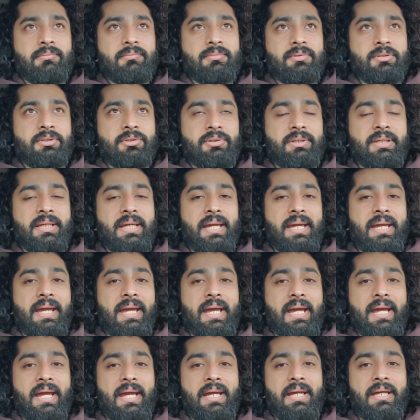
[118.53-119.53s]
you can't
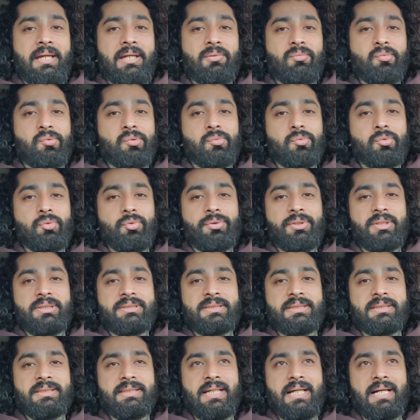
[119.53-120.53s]
hang, woo woo,
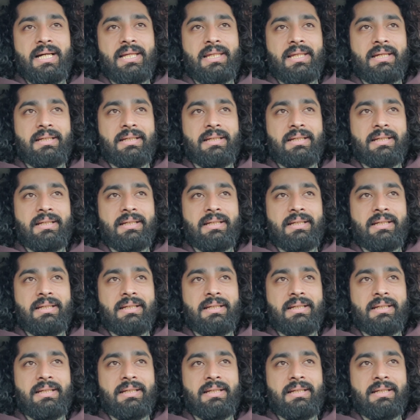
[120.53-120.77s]
this and that.